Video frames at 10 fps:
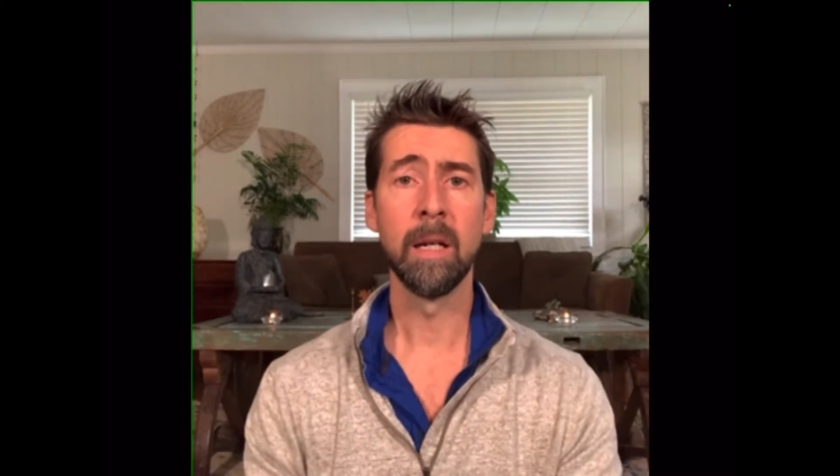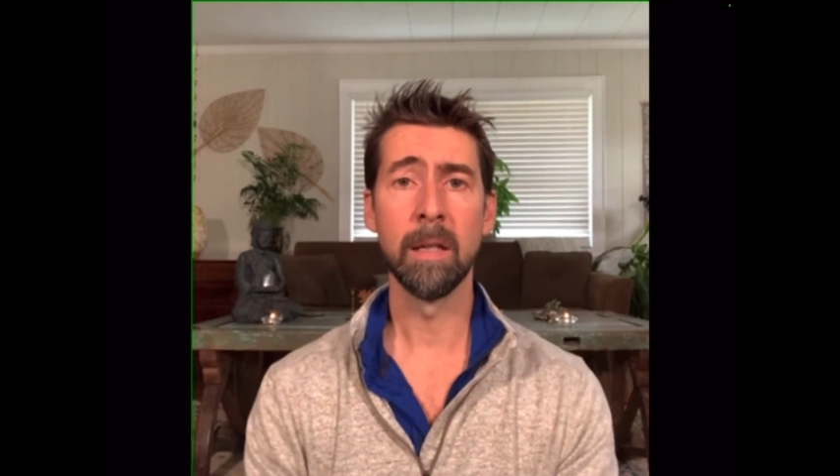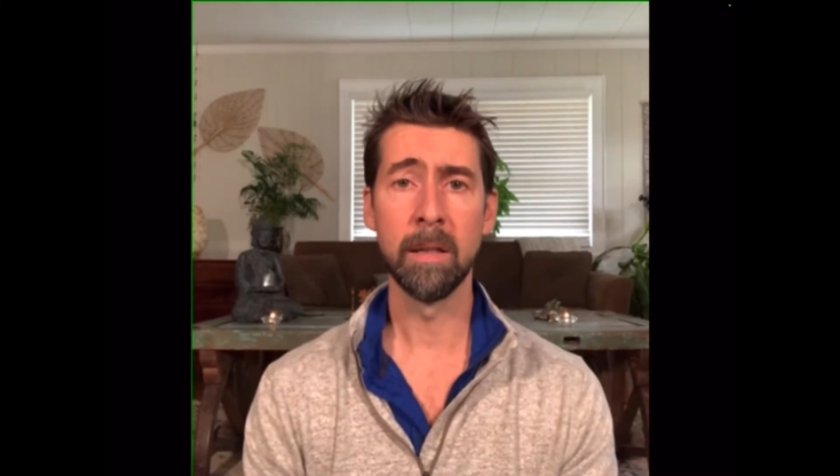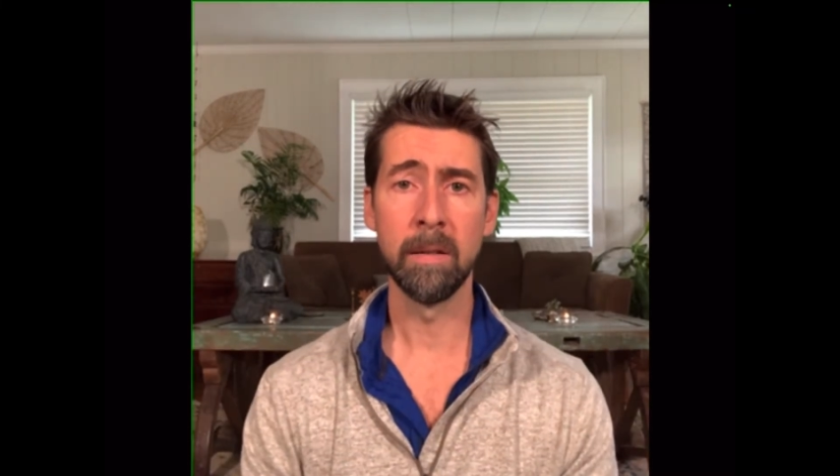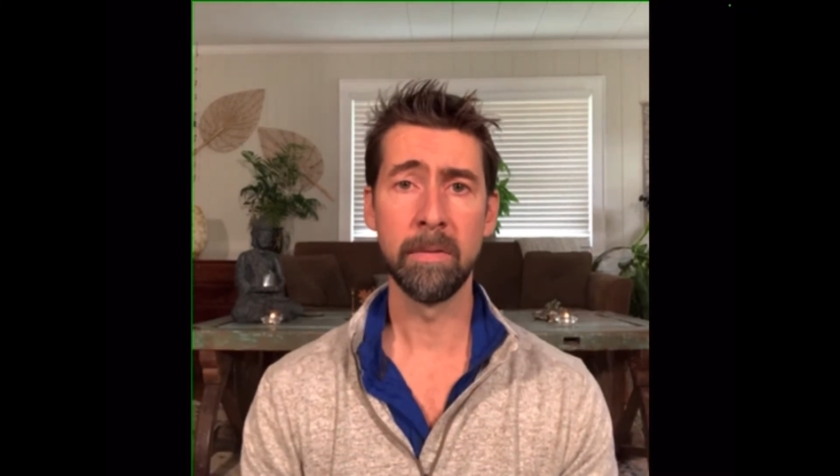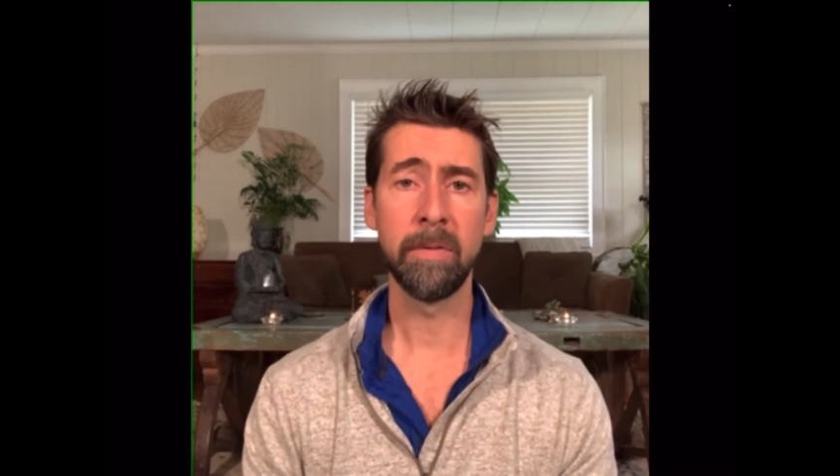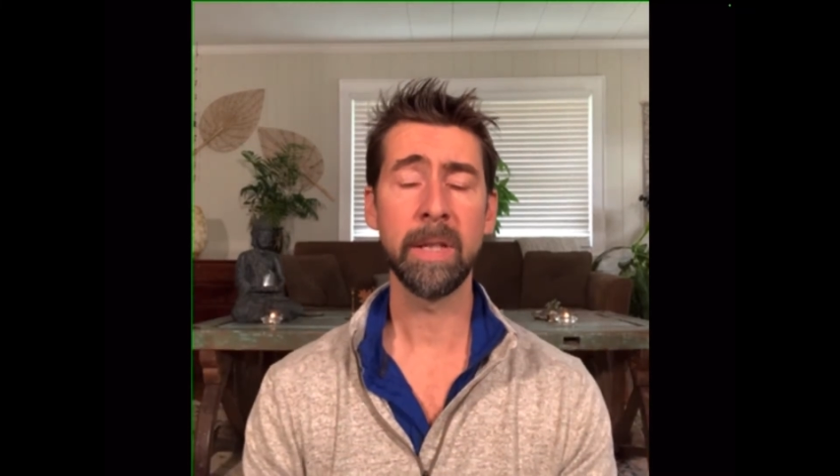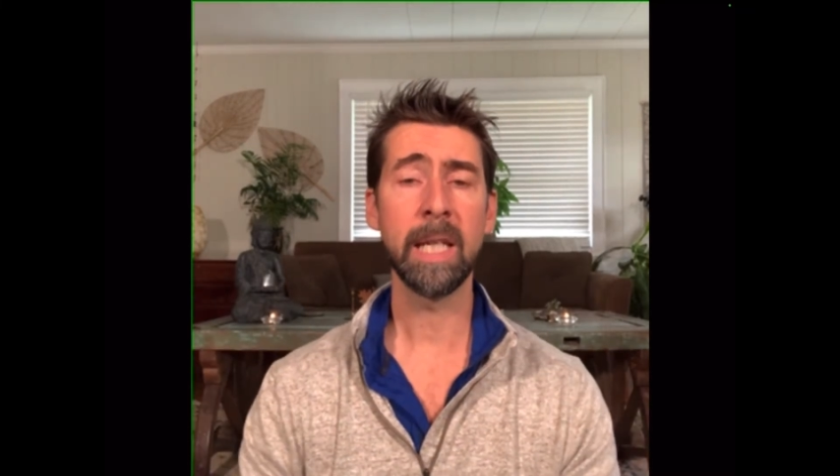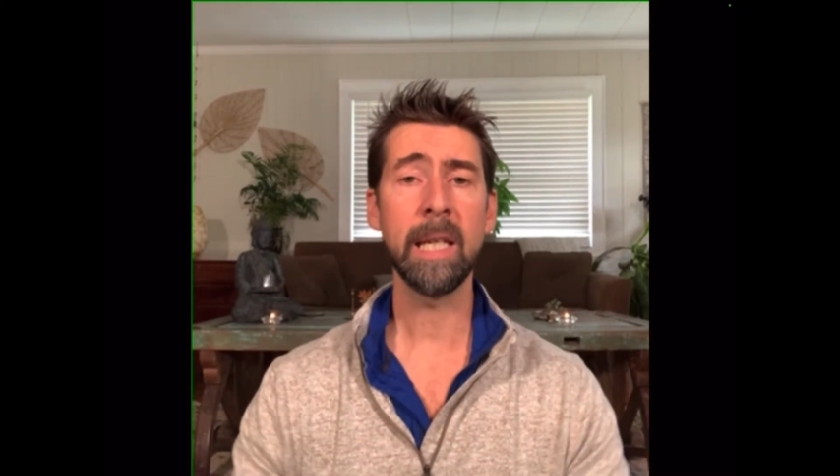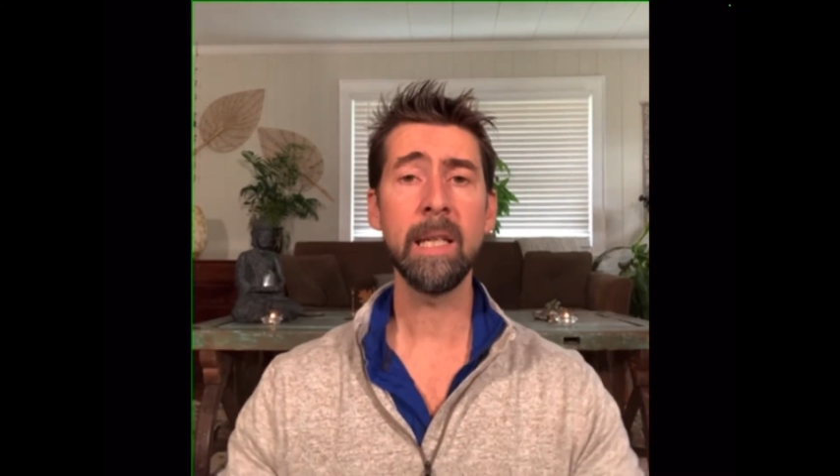of
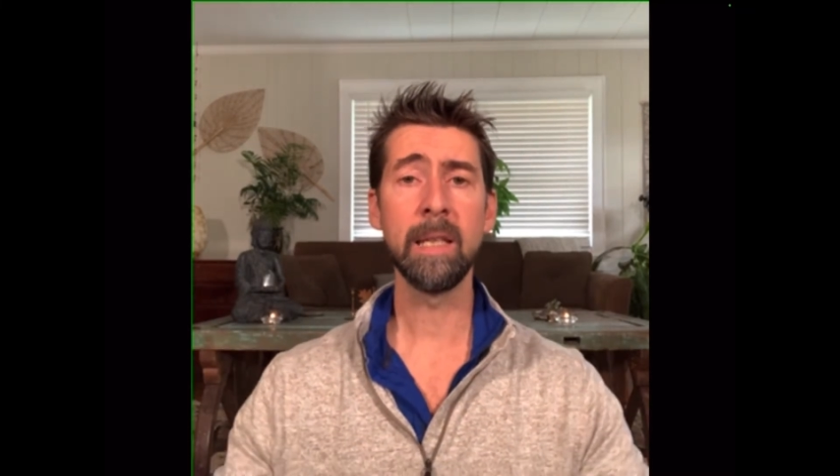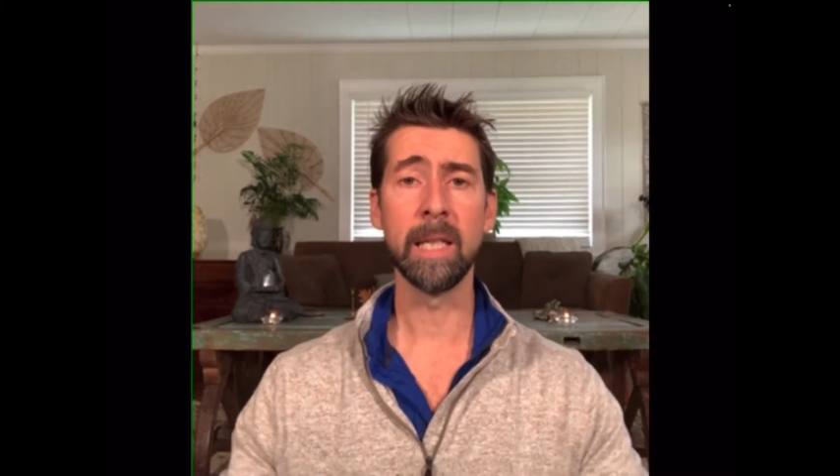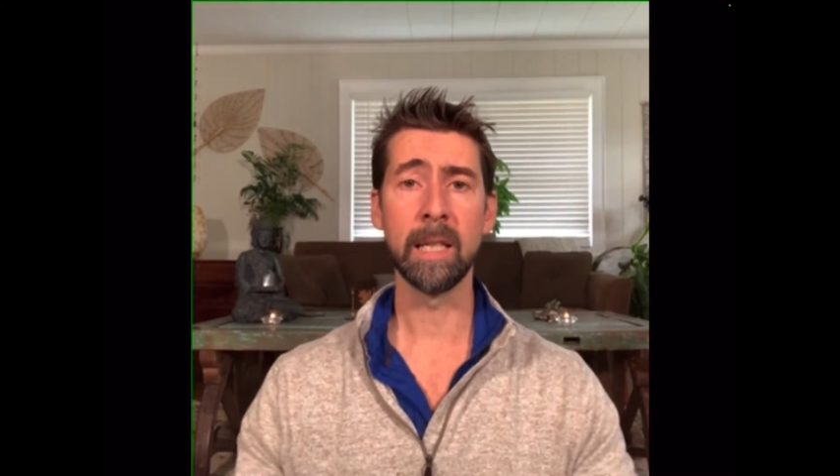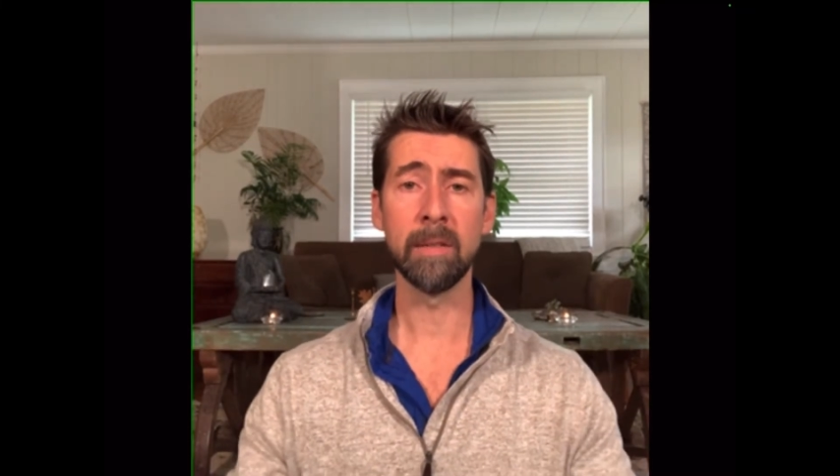healing,